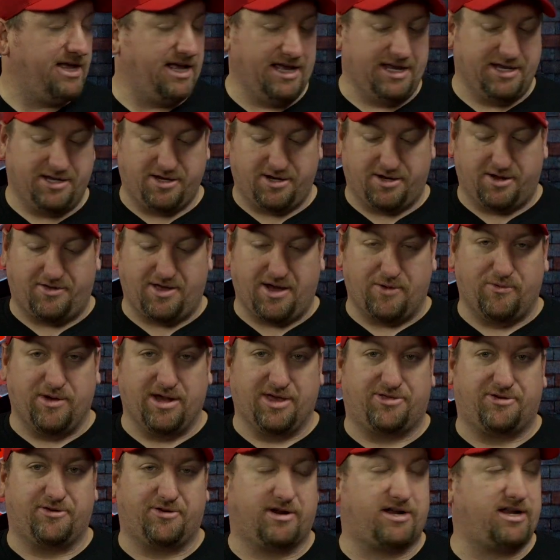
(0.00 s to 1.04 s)
And, they
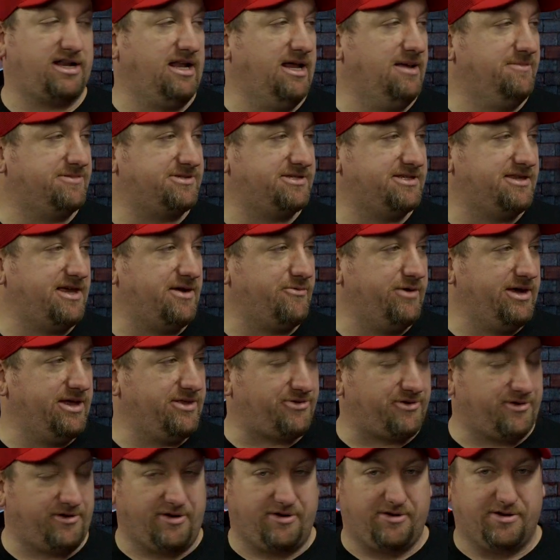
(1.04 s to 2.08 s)
went through Clemson. They went
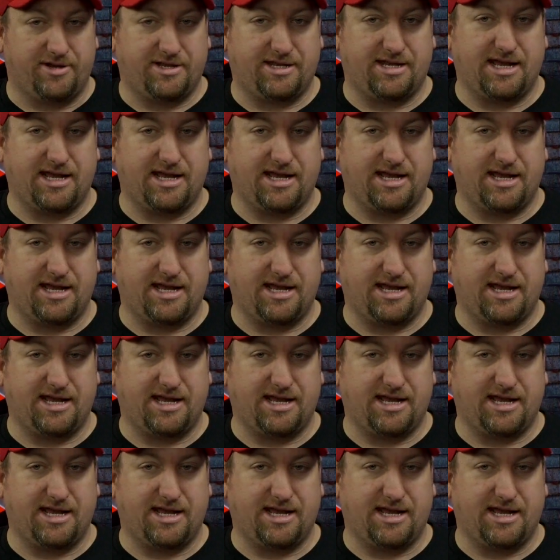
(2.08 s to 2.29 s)
through